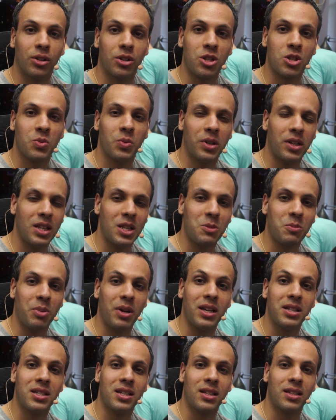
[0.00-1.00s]
it's just one of these
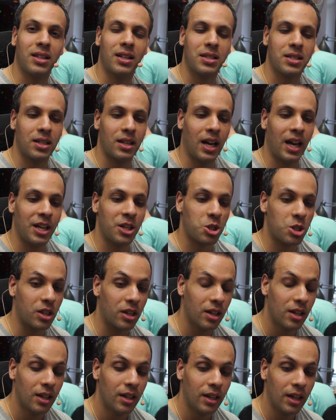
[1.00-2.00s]
basic things in hygiene.